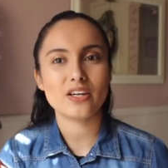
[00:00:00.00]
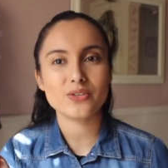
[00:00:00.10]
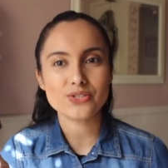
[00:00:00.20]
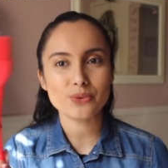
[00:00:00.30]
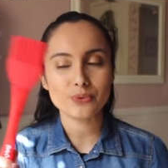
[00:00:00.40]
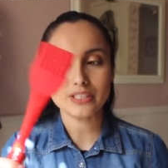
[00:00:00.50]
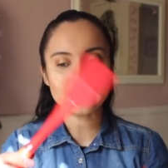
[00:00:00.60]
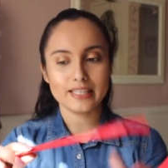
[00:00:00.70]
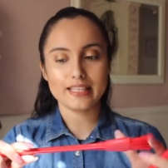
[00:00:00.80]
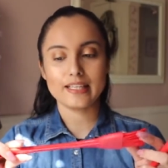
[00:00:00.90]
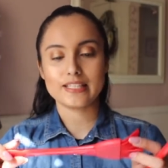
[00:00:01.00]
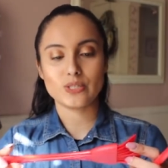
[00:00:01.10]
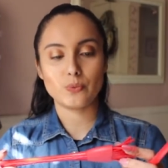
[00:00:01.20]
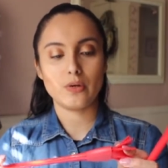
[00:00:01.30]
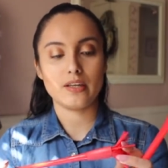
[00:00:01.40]
I also really like
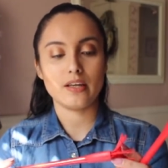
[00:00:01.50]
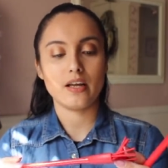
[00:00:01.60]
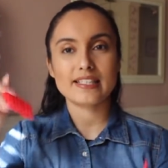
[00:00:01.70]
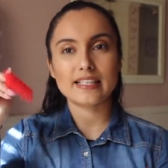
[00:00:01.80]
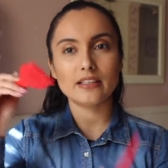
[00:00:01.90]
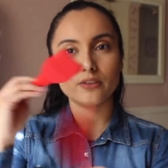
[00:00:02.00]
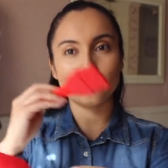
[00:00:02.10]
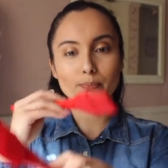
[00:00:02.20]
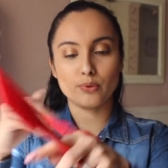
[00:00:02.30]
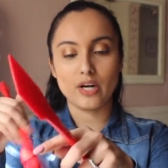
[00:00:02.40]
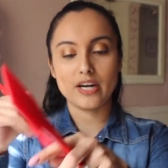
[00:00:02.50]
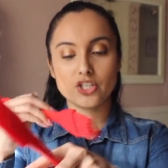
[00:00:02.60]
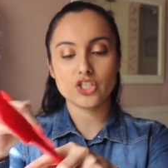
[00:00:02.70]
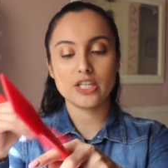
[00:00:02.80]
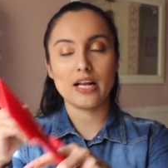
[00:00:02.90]
this one. It's like a little
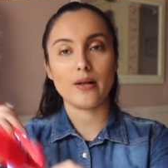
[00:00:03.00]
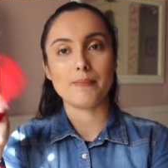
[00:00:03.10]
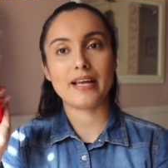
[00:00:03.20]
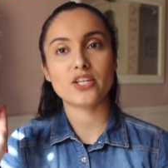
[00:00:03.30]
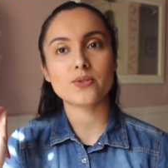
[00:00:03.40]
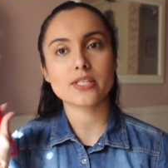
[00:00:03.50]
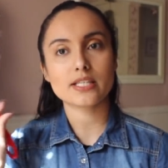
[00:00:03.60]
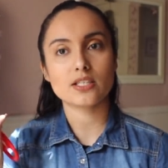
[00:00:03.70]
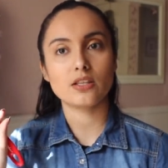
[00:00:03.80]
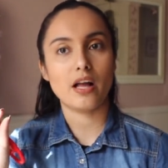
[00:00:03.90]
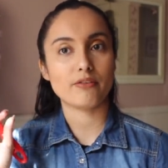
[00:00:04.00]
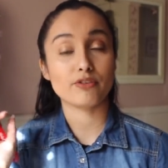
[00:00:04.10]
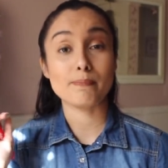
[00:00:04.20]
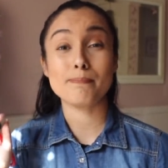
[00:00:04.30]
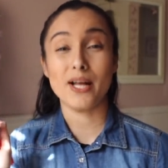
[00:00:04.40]
brush. I use this a lot
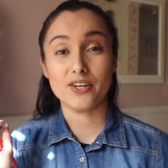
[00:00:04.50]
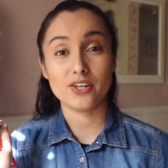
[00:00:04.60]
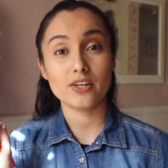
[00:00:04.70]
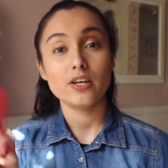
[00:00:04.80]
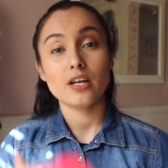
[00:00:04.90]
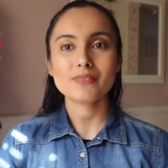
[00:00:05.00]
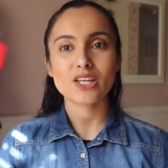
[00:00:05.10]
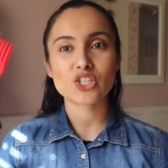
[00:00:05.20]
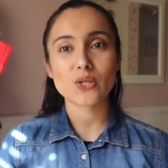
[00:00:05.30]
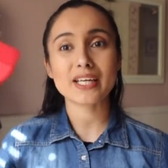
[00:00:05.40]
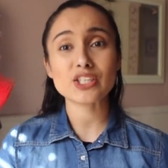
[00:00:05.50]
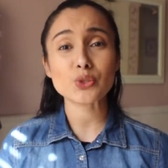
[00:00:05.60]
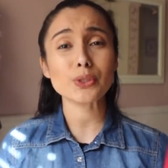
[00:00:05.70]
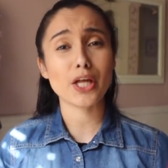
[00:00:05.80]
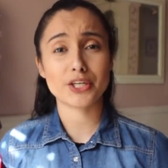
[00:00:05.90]
for butter. So I
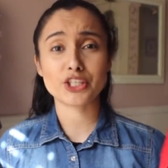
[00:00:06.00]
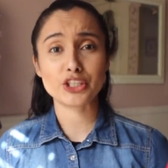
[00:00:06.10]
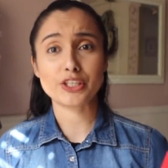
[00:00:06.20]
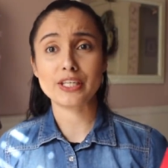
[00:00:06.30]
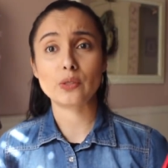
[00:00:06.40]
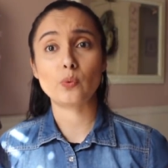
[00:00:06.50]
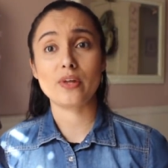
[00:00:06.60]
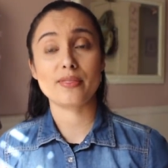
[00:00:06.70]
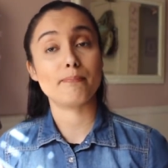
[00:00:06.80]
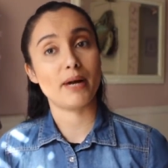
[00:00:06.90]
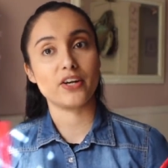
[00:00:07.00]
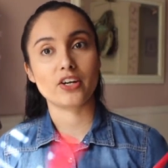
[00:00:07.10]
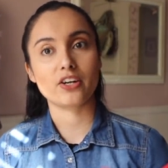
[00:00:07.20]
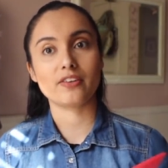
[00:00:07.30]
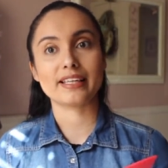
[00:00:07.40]
do a lot of cooking with
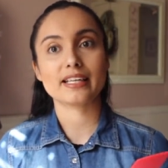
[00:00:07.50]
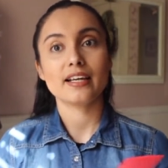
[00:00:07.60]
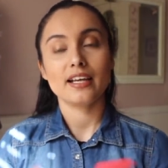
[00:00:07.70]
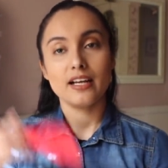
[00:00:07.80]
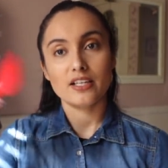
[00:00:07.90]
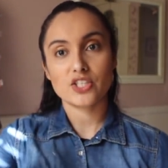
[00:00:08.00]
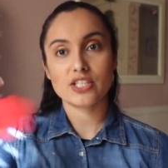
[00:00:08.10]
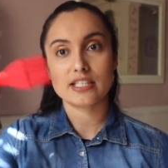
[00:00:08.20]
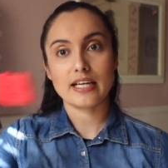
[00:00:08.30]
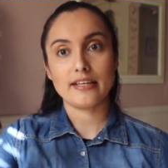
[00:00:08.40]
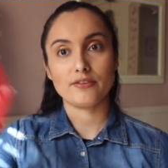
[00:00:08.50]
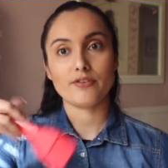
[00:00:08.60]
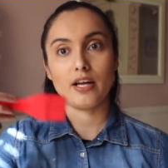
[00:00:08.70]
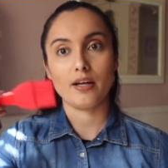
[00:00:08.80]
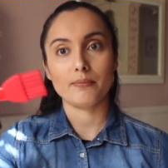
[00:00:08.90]
butter, like just kind
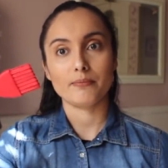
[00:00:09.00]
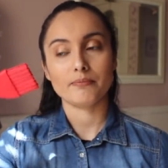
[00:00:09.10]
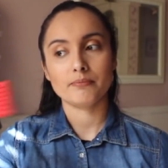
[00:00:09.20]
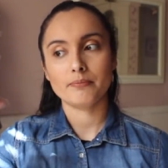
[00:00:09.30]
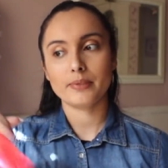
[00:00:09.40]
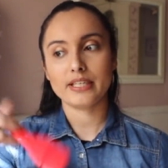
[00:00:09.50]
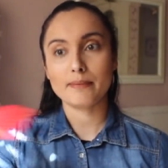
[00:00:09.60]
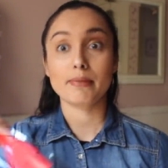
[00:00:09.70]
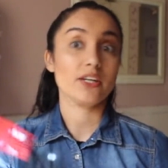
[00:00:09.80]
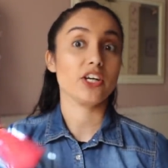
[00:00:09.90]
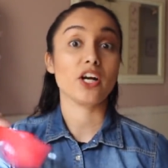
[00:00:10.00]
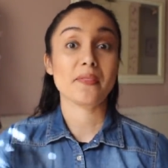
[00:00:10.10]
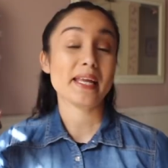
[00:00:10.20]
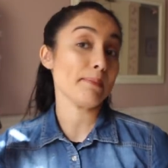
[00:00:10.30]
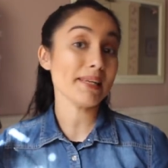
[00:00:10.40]
of putting butter
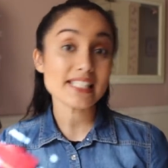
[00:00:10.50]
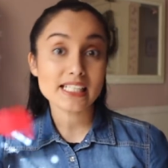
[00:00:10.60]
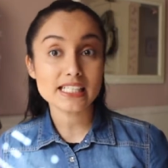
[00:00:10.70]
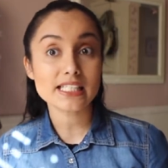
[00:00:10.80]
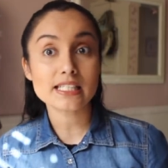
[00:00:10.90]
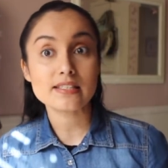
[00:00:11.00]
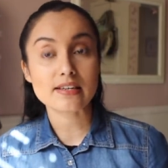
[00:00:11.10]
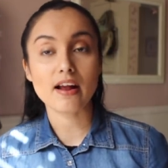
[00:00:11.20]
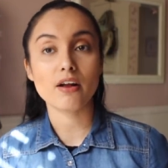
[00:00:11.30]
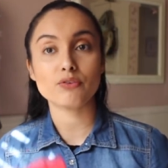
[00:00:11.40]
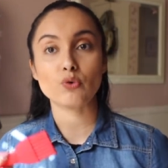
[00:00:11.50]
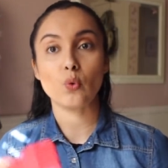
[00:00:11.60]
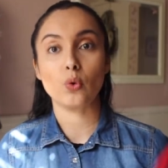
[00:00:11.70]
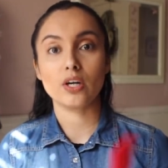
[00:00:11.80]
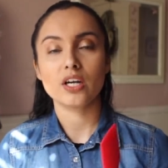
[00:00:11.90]
on like biscuits and stuff
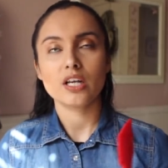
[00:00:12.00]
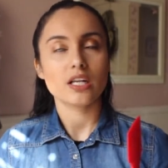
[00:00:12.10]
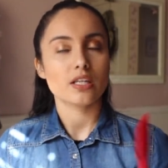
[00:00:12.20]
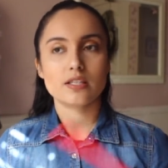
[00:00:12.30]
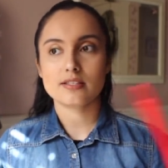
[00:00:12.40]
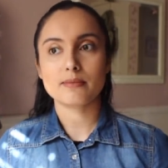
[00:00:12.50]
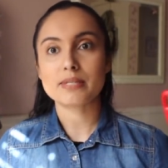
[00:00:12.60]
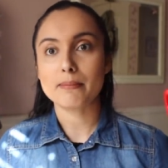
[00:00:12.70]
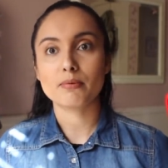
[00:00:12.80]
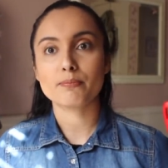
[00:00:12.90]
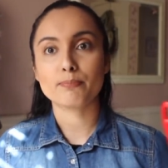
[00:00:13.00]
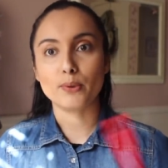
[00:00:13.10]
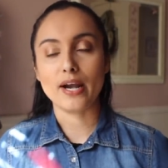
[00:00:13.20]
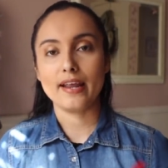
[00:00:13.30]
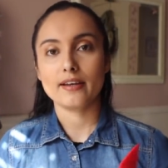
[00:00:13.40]
or some type of
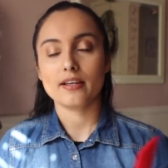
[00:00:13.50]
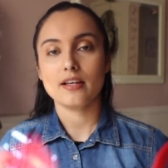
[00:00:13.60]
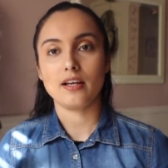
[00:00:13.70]
bread.